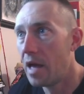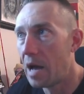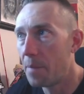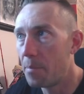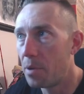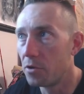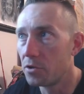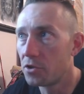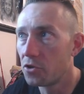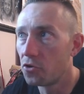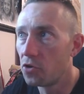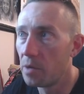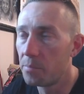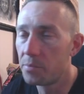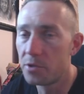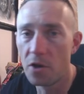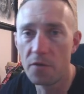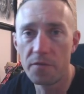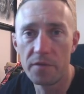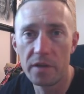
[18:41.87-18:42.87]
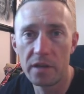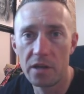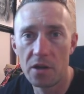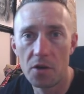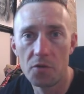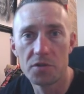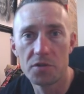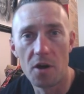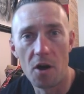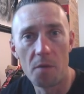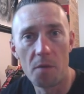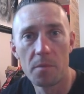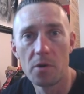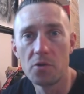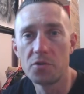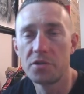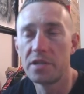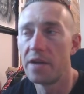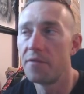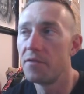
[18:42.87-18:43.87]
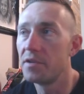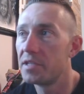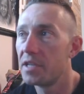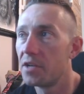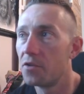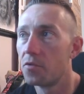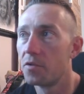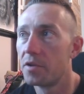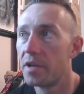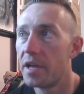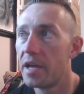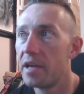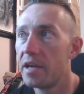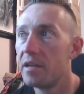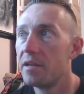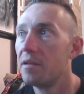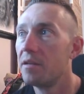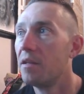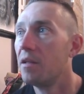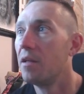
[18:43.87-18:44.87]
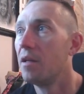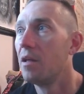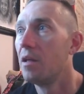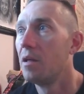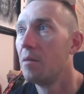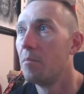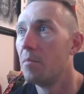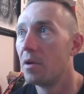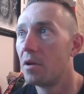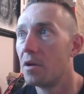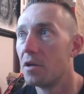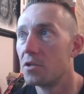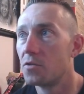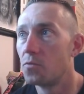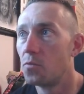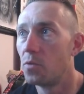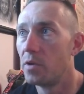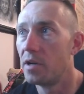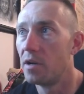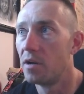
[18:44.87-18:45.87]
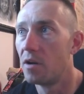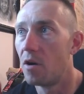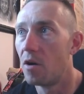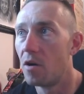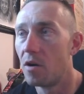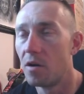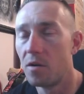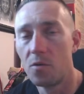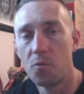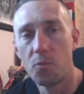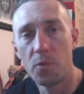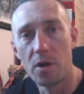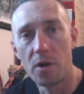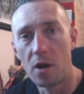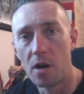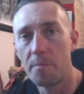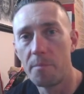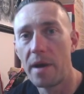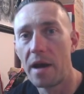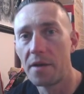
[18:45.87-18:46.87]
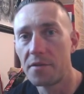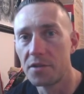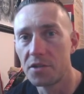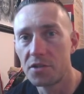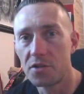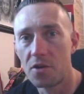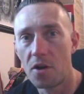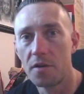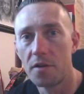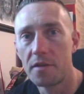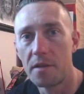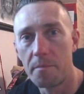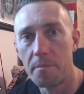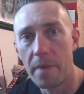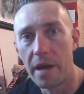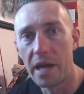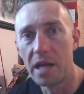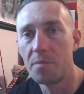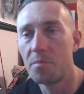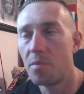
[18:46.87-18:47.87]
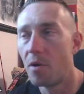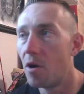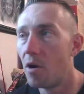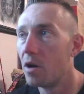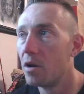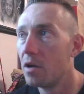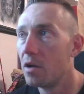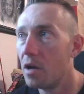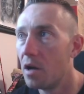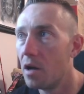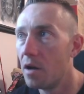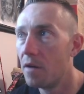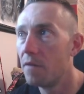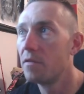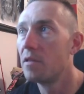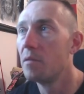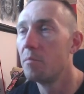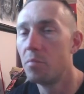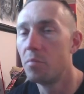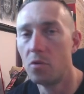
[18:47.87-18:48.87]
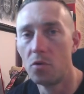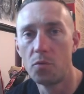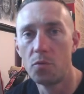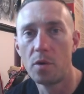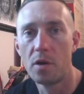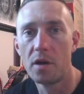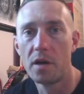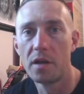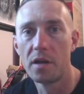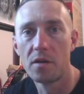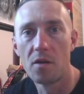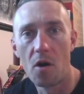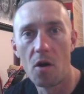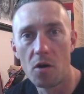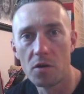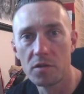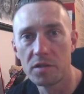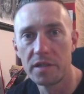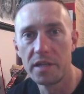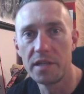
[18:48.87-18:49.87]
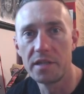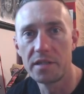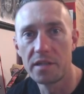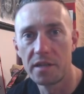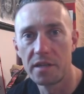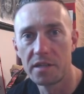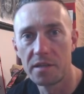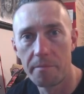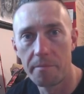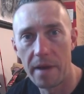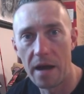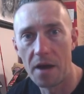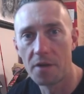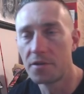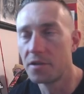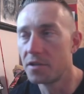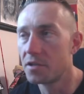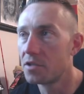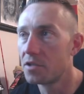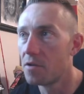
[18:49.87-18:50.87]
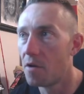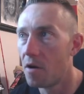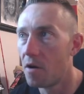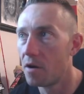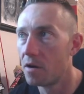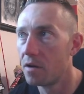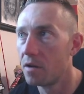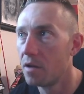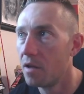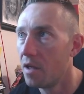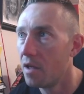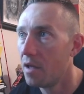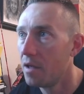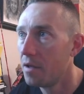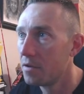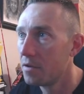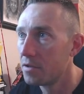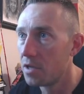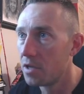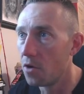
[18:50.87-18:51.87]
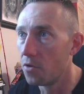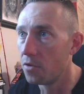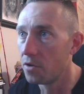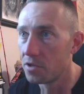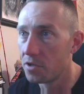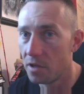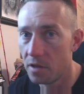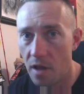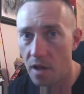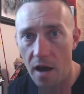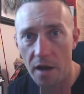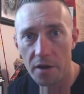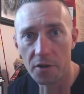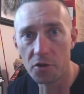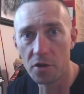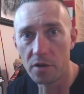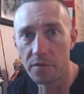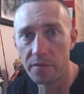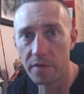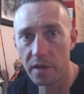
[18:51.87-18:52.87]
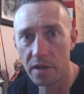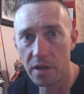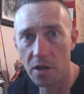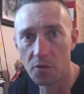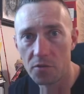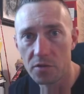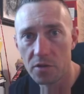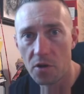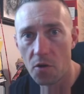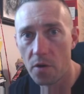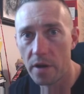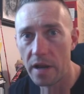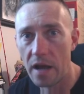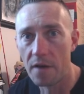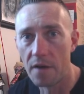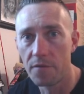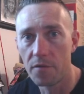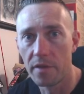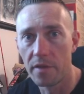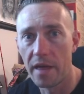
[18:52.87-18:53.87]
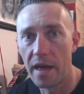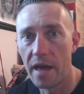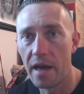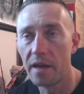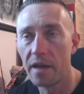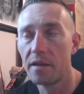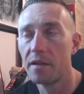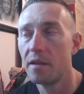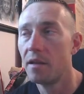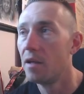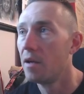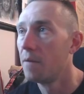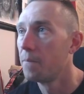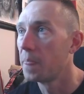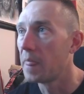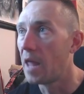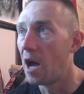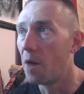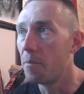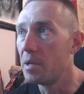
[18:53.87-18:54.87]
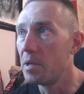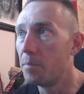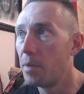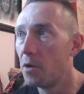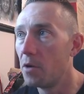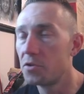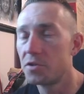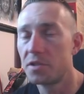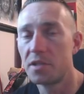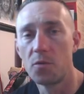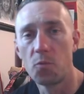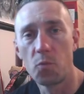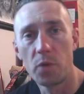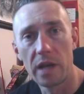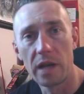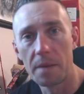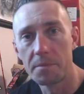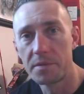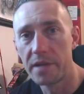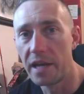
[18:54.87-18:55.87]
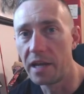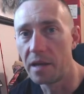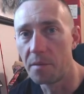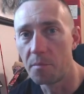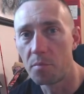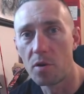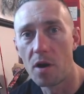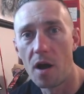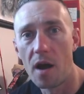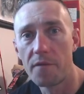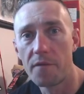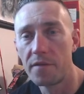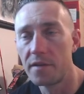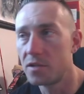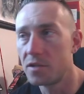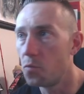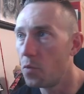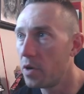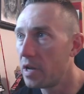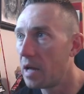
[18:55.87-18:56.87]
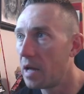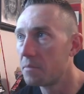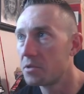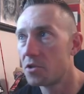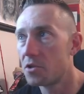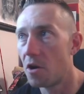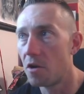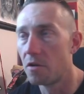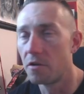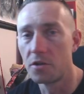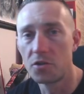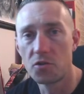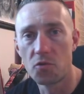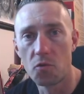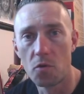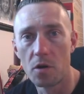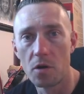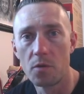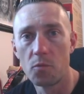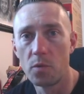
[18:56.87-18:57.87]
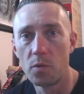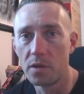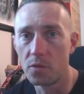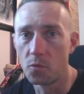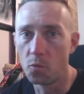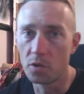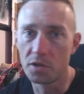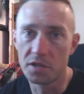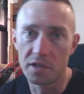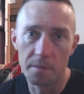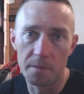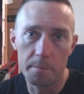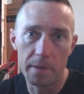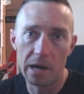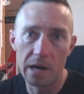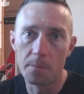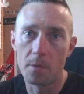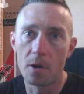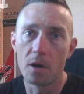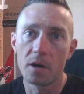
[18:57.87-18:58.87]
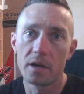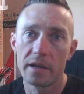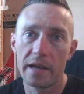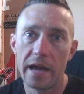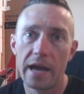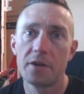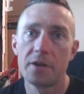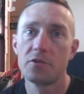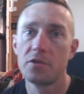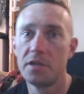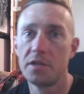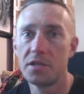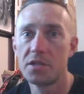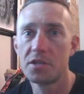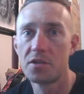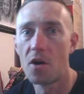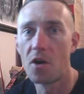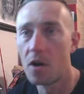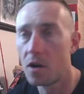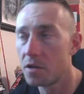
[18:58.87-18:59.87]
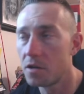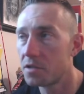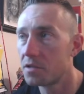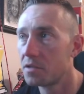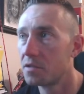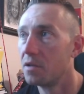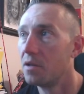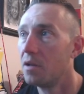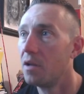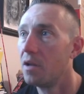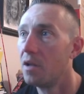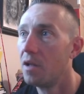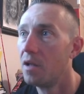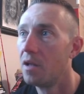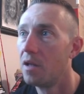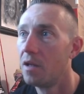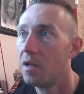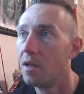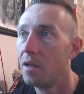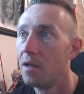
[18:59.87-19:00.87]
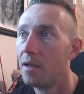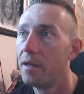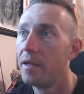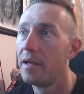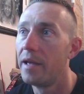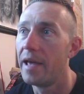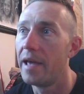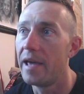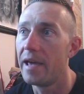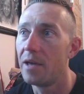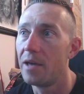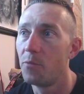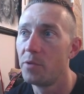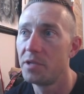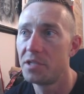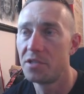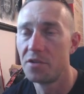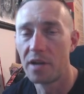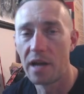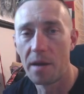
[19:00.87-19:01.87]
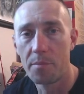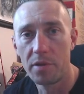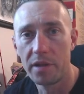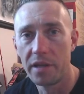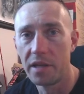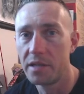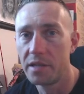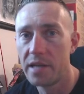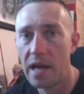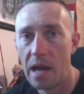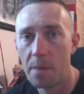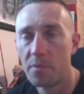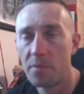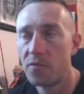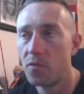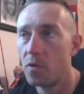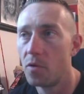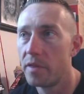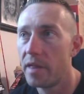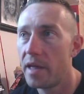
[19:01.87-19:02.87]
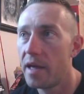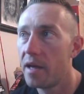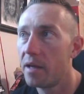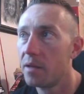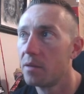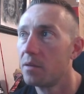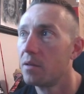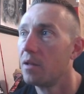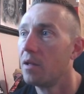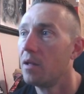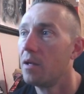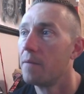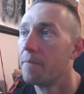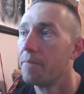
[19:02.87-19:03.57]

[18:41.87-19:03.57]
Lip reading: I post crypto videos almost every single day because we are about to start the main part of the bull run. Alt season is about to start. So there's a lot of good videos going out for that. I'll be posting when I'm taking profits, when I'm starting to short, once the bear market actually starts. And we still got plenty of time before that.